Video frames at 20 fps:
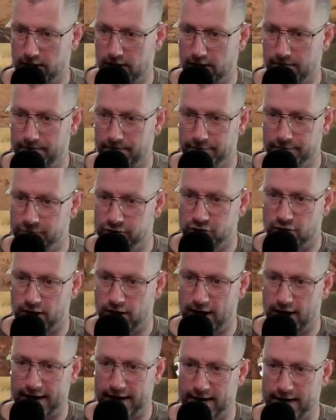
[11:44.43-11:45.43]

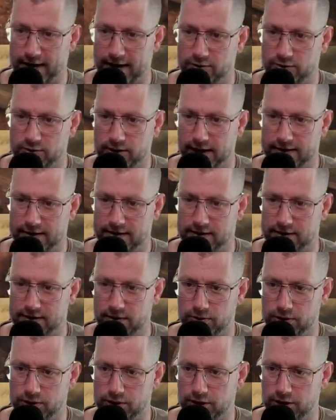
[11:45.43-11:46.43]
trying to get
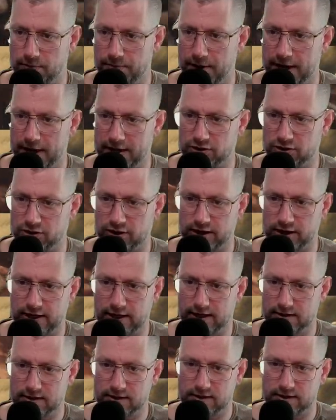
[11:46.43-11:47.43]
those master
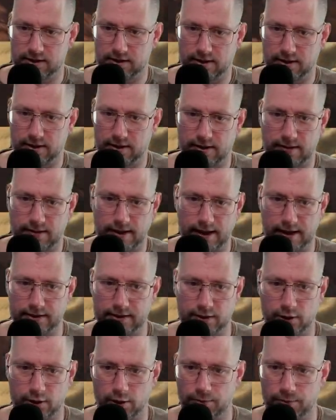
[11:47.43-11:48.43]
kits and to
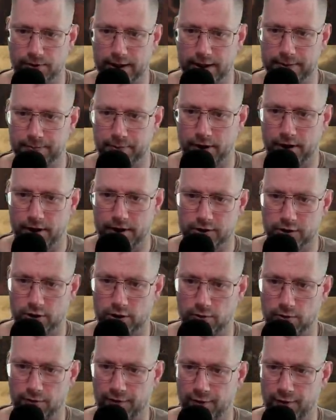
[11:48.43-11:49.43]
upgrade parts. So
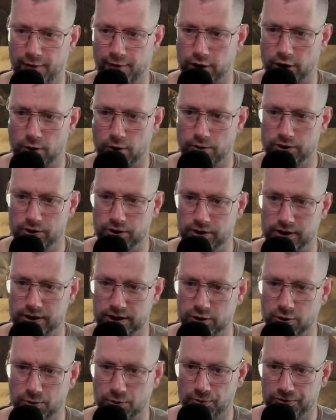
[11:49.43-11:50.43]
Fort Austin is
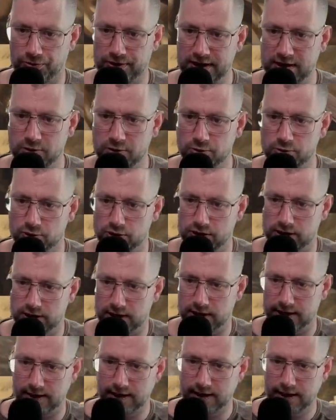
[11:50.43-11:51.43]
continuously
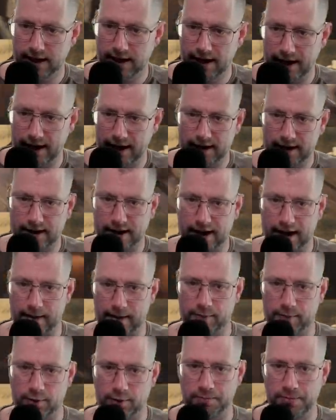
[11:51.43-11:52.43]
in-game
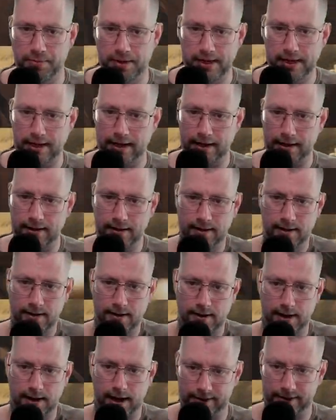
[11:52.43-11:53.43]
being
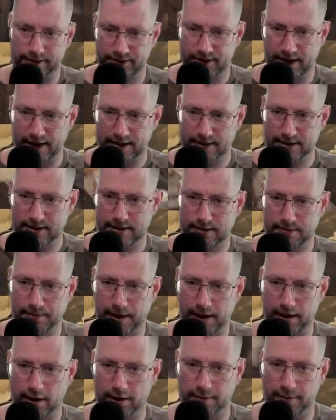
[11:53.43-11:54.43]
attacked by
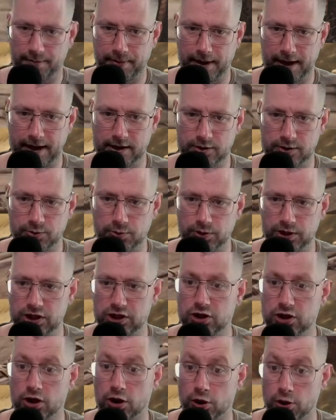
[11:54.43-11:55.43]
other players, which is a
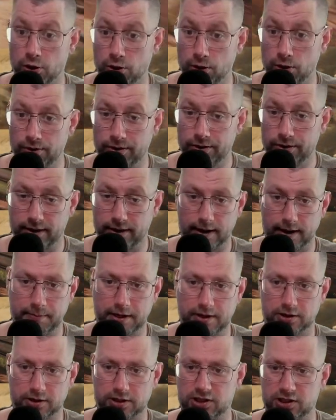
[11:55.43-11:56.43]
good thing
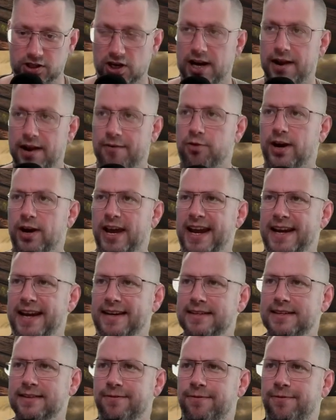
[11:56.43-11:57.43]
because it's a level
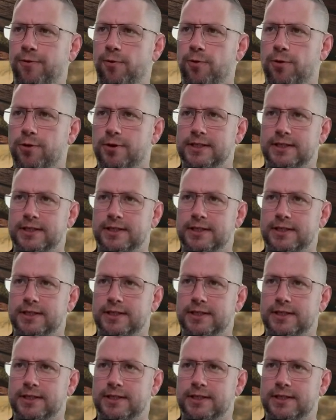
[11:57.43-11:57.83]
18 fort.